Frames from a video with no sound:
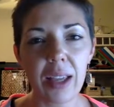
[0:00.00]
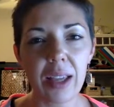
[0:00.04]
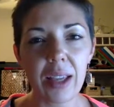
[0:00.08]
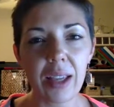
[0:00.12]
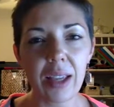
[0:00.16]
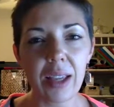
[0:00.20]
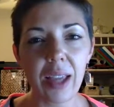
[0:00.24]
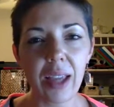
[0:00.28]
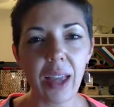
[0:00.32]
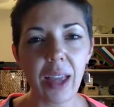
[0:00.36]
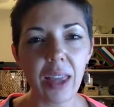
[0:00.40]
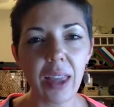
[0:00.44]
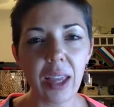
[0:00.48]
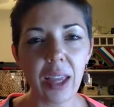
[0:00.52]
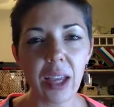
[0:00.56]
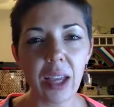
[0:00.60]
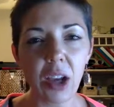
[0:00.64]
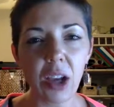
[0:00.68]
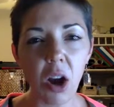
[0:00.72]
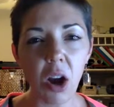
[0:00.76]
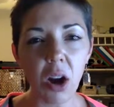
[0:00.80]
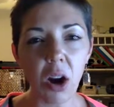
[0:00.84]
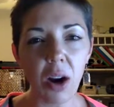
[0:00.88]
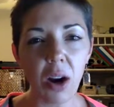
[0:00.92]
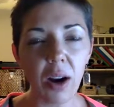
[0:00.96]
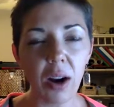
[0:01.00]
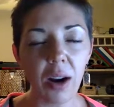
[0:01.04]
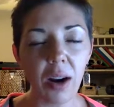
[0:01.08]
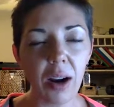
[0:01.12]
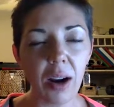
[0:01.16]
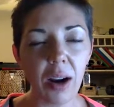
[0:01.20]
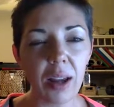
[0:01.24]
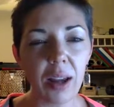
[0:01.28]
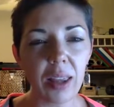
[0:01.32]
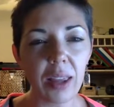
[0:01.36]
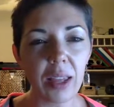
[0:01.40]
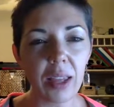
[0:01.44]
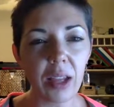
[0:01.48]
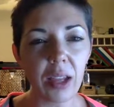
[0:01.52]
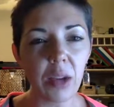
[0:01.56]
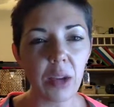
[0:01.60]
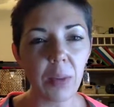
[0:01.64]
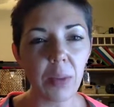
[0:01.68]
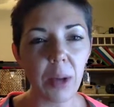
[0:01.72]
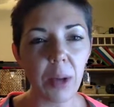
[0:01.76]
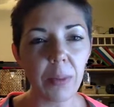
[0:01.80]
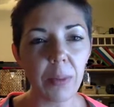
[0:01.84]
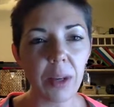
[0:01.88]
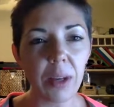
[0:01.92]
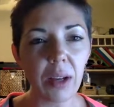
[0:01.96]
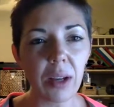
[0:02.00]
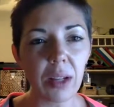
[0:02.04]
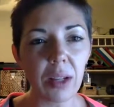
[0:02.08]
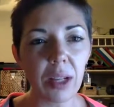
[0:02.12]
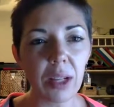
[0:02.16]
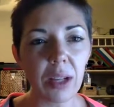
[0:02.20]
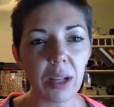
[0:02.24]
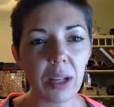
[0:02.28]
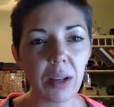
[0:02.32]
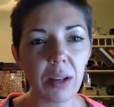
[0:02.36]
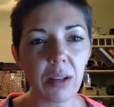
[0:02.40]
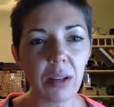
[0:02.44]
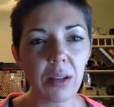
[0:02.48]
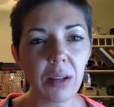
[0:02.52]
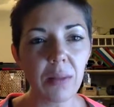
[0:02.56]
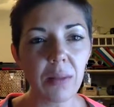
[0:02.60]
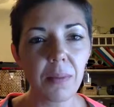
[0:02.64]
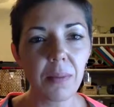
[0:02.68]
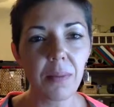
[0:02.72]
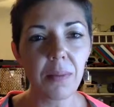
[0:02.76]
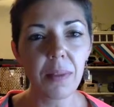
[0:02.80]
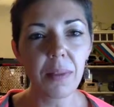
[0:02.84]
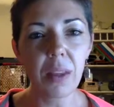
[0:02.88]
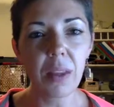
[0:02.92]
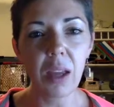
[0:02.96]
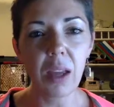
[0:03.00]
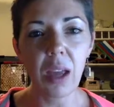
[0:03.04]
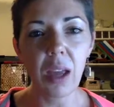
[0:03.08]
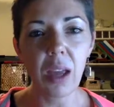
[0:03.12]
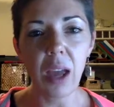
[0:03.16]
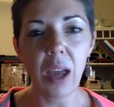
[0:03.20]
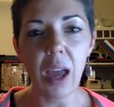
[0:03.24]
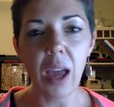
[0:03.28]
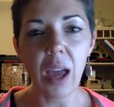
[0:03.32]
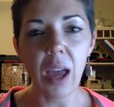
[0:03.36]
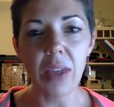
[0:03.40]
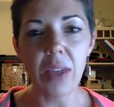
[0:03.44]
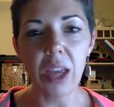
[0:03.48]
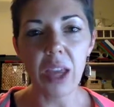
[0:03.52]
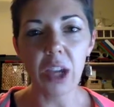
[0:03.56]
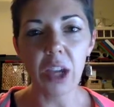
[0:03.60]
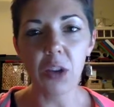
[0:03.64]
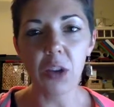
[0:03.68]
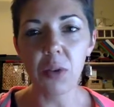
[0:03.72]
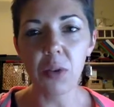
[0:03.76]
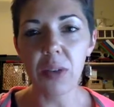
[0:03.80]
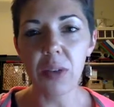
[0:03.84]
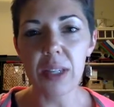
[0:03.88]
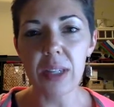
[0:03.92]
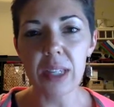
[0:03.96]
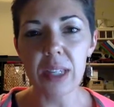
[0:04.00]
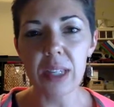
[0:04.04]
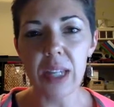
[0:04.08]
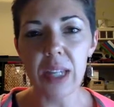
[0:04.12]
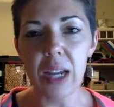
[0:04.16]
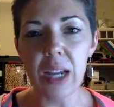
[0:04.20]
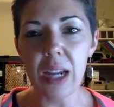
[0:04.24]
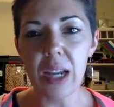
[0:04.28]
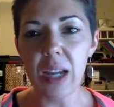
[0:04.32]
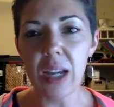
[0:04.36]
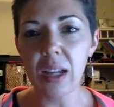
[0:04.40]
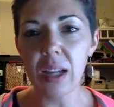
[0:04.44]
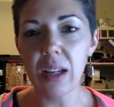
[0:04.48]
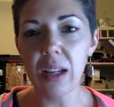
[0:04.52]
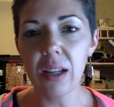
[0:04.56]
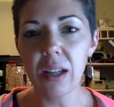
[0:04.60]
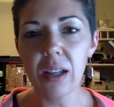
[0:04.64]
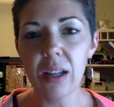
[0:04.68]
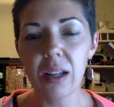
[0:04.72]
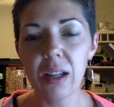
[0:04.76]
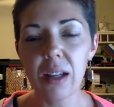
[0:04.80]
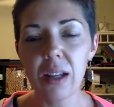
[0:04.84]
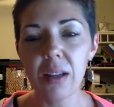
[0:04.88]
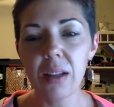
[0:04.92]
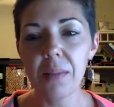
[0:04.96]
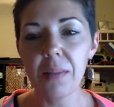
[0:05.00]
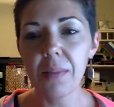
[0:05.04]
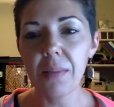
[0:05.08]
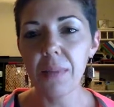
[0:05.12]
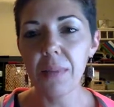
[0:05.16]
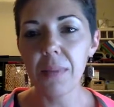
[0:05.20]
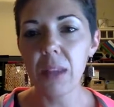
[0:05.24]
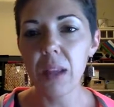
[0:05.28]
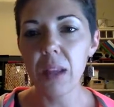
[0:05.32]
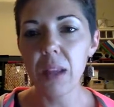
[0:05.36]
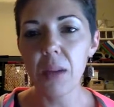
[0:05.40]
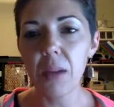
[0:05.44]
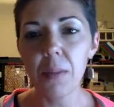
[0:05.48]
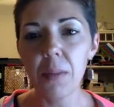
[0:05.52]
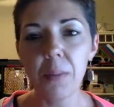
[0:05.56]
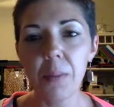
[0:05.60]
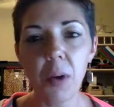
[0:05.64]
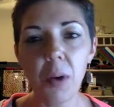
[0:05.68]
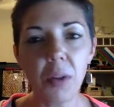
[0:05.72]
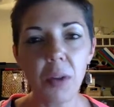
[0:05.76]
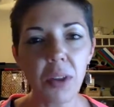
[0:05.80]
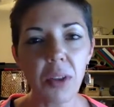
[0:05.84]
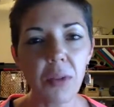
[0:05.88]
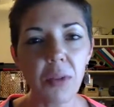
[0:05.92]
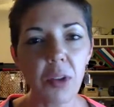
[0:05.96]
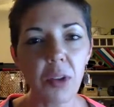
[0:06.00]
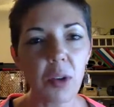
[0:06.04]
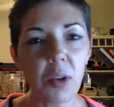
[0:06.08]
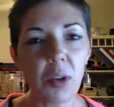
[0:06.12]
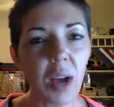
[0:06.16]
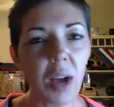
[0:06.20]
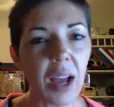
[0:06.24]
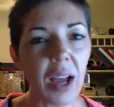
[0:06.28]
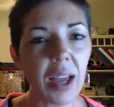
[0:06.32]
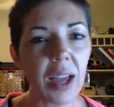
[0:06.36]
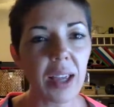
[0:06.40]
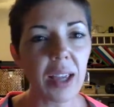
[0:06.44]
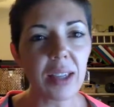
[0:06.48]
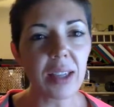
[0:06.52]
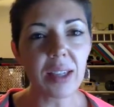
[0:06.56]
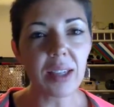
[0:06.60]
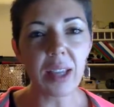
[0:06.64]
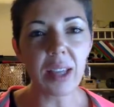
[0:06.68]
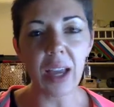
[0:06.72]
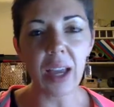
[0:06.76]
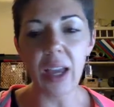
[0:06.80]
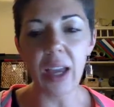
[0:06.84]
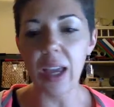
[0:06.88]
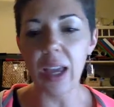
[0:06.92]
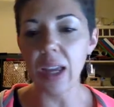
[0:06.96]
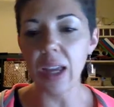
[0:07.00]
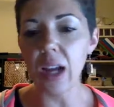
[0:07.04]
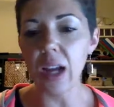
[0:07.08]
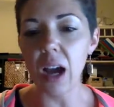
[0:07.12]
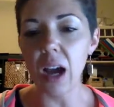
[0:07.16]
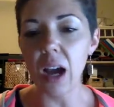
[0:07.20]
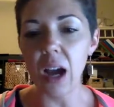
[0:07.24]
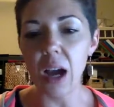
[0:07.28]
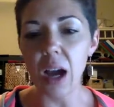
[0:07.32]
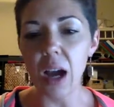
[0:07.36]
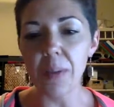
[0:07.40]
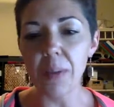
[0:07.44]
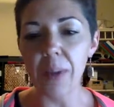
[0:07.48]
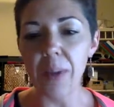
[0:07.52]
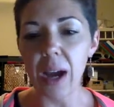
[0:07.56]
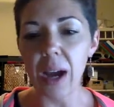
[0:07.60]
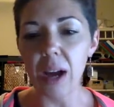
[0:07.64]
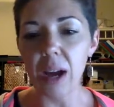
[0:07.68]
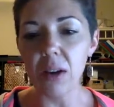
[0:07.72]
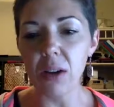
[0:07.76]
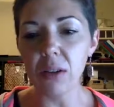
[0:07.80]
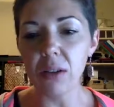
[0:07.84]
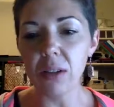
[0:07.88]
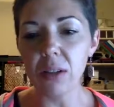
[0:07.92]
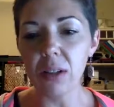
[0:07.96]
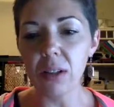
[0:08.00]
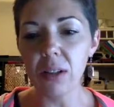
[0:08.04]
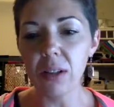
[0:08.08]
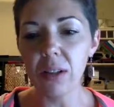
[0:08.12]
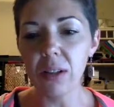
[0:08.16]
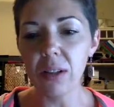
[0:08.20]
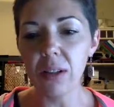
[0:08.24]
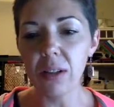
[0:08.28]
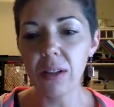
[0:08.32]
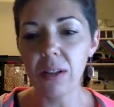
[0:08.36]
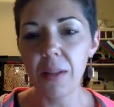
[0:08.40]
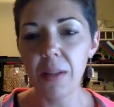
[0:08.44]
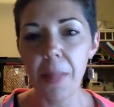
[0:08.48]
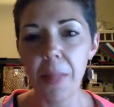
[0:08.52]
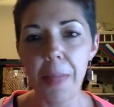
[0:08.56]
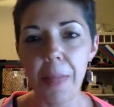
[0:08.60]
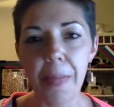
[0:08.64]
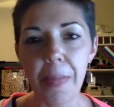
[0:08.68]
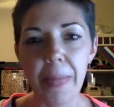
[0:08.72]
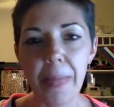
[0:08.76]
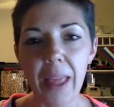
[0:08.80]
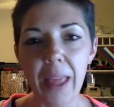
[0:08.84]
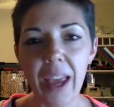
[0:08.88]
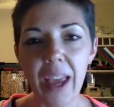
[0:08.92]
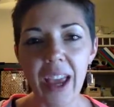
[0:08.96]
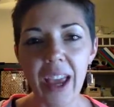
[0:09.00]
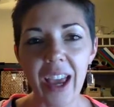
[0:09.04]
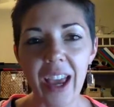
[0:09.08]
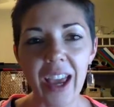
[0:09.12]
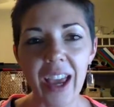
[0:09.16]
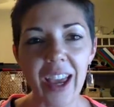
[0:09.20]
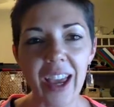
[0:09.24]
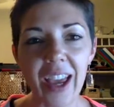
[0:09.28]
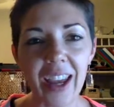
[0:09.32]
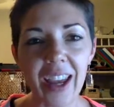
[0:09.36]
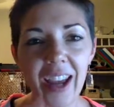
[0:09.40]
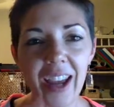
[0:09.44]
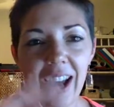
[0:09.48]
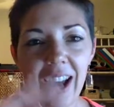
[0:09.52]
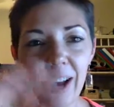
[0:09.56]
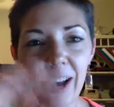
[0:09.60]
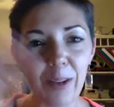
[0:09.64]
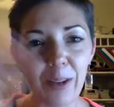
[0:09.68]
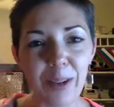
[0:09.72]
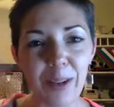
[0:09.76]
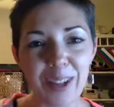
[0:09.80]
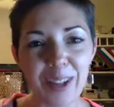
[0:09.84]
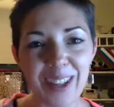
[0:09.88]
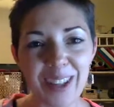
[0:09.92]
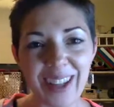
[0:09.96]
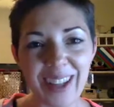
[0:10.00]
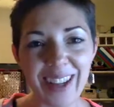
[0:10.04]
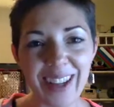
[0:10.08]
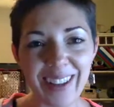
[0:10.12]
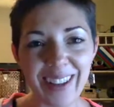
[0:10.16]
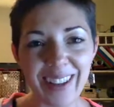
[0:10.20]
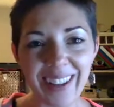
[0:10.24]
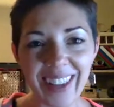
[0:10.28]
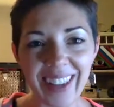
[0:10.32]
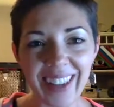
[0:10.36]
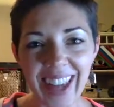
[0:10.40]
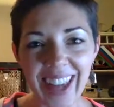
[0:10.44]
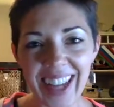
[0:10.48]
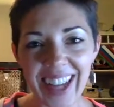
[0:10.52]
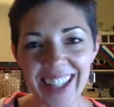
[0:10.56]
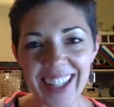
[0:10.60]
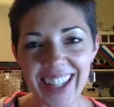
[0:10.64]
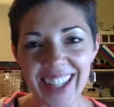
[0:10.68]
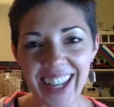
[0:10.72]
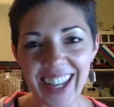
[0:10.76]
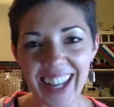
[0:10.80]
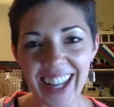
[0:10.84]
Kelly Carr, I think you might be on here. And then Christy. Both of you guys can hop out. And I will see you later